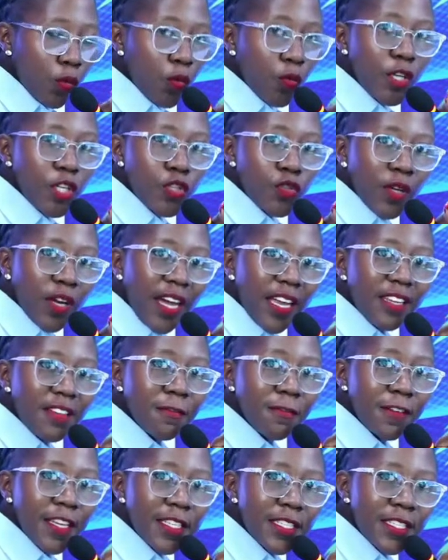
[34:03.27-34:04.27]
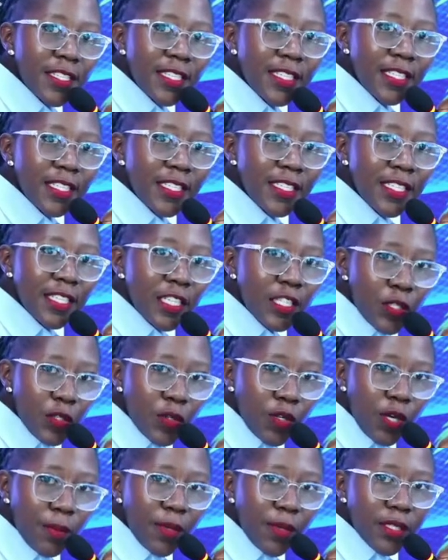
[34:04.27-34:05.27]
which you can invest in these
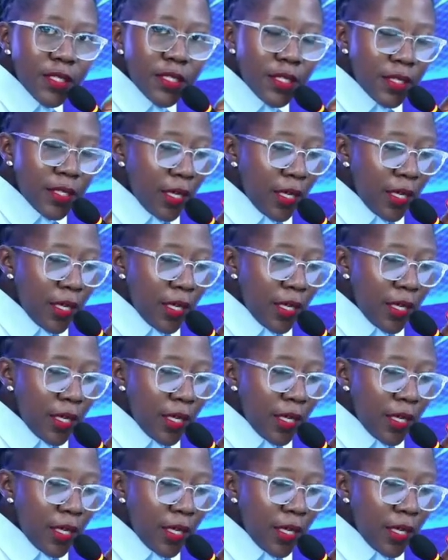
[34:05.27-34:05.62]
instruments.